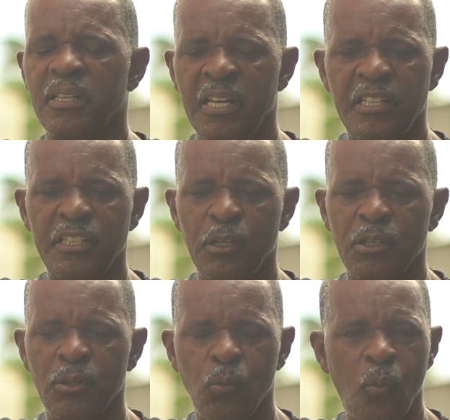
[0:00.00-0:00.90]
in
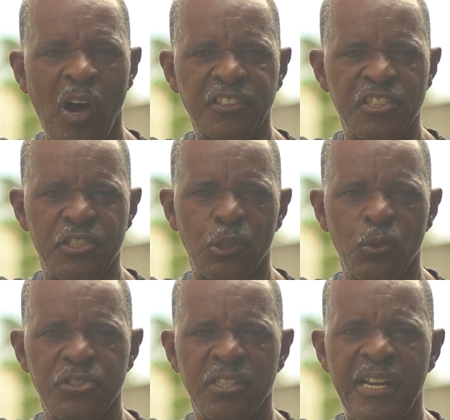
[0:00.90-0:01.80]
the water
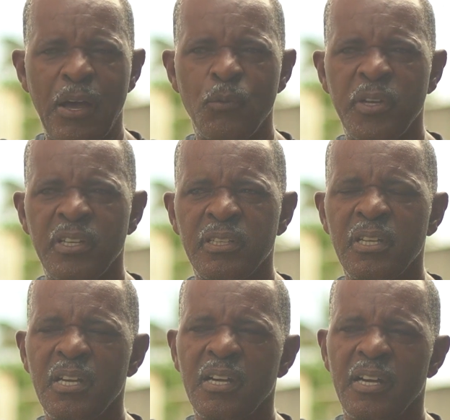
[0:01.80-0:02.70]
solution that we
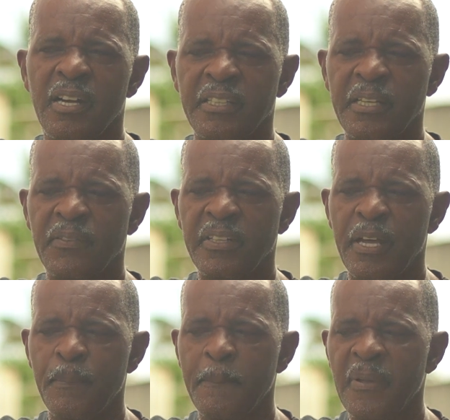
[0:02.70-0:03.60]
are giving
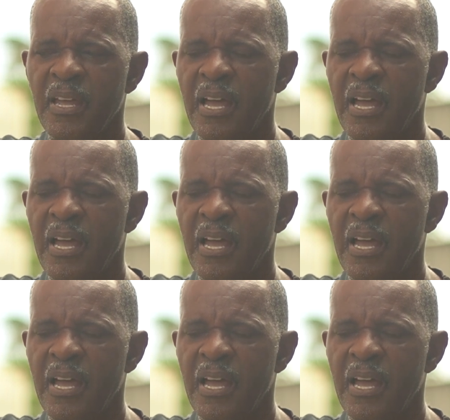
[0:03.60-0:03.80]
them,